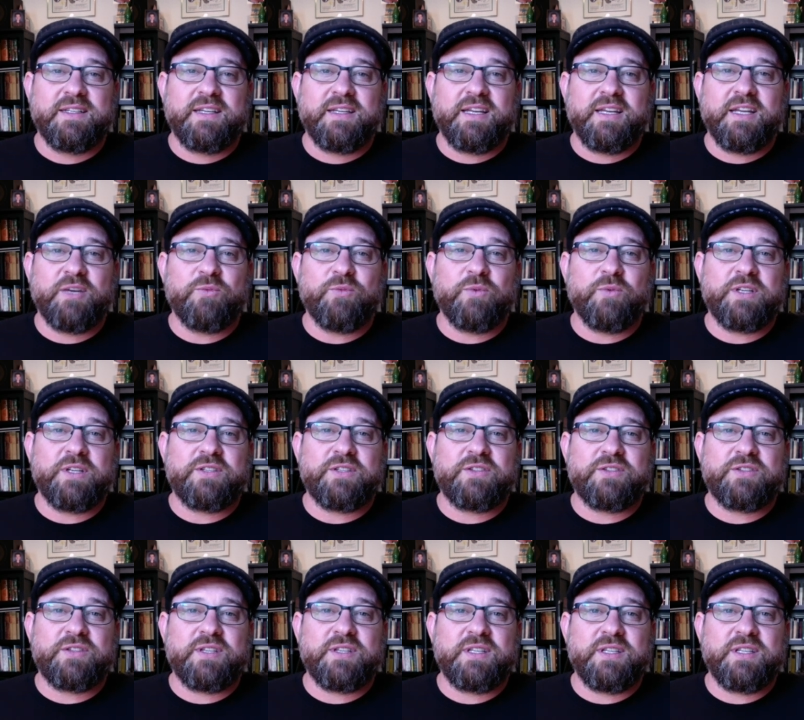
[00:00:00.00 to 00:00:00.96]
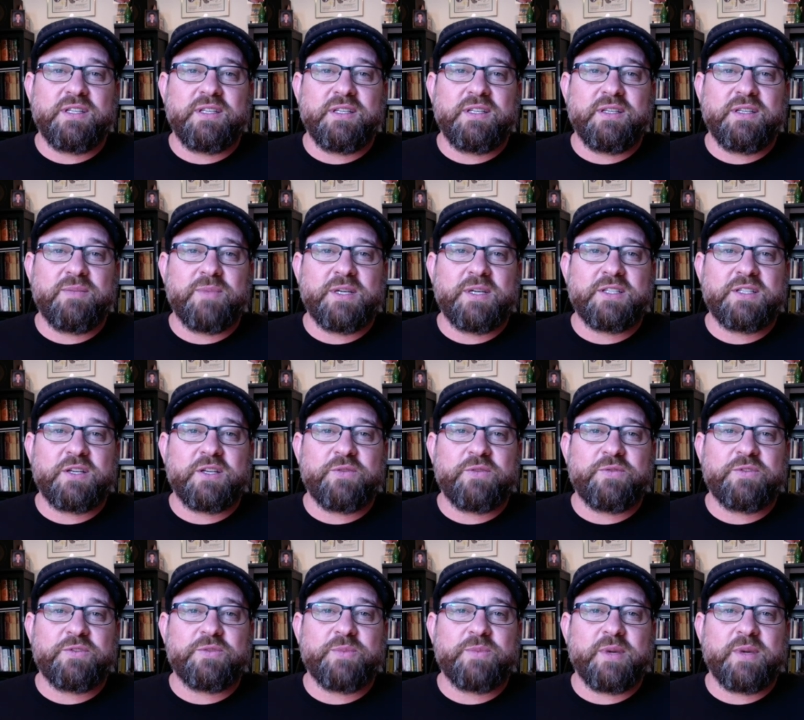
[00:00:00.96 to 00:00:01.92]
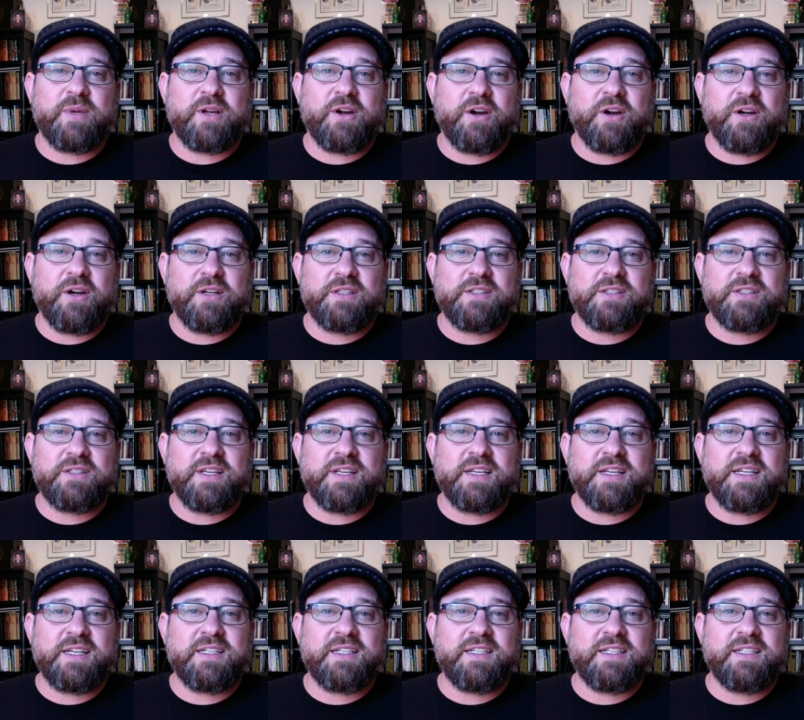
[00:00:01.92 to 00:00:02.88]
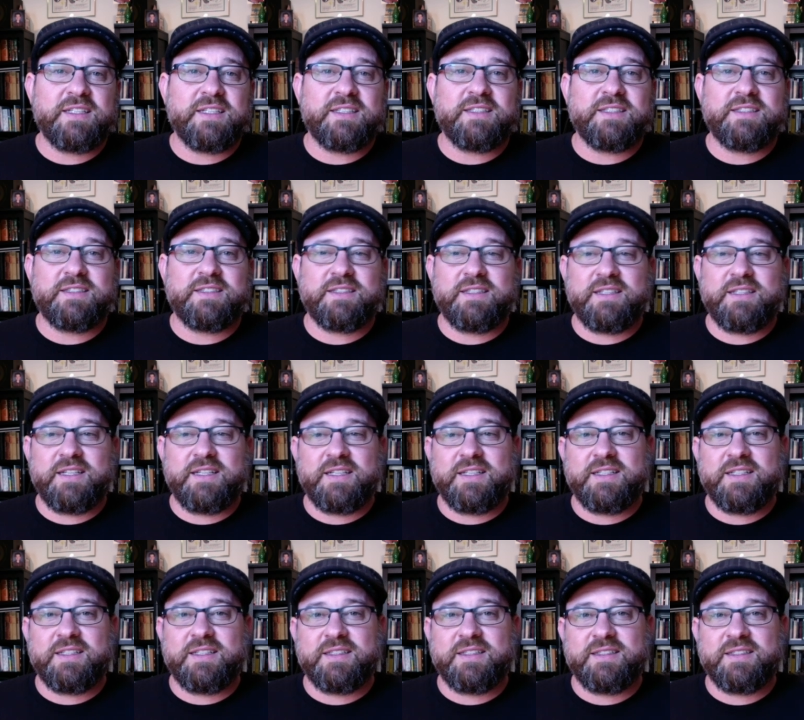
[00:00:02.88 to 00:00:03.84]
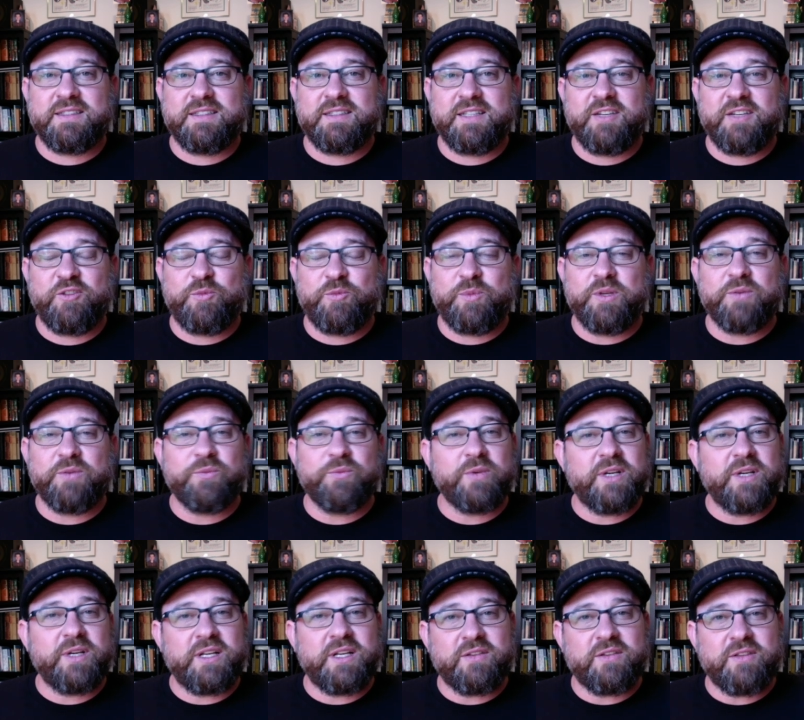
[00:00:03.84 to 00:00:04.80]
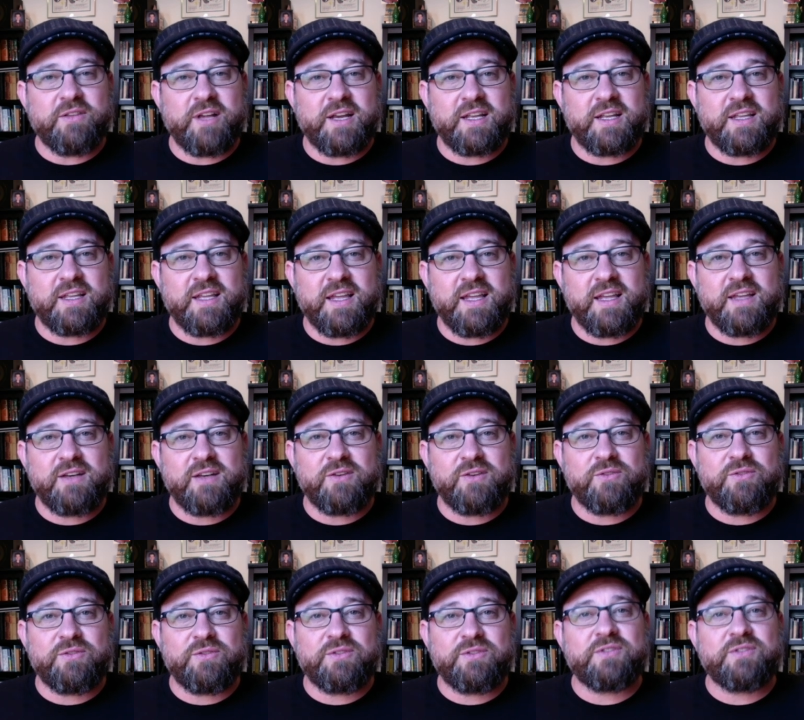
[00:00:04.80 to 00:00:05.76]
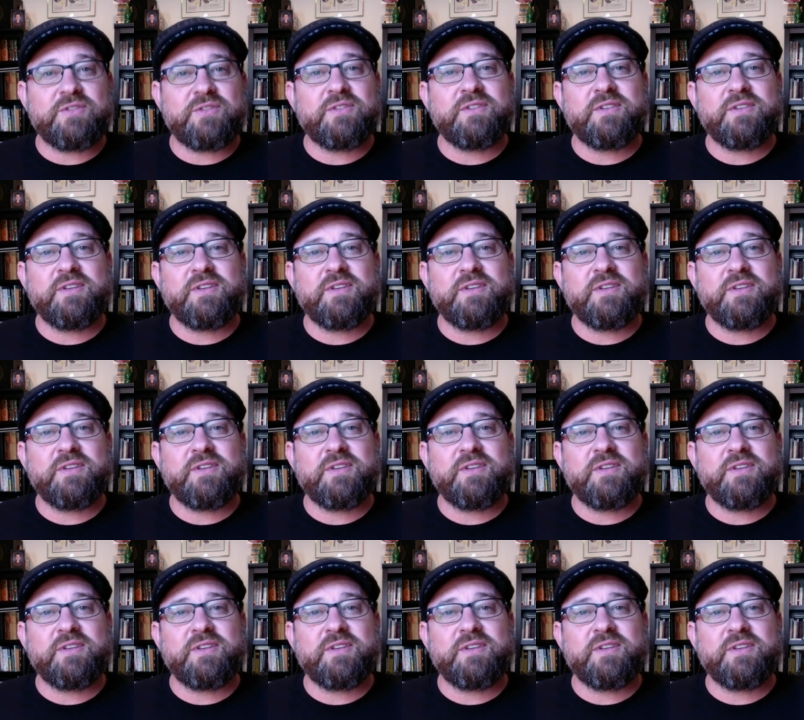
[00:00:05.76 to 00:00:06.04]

enrich the myself as my cards thing, and uh, I've been reading a lot of candles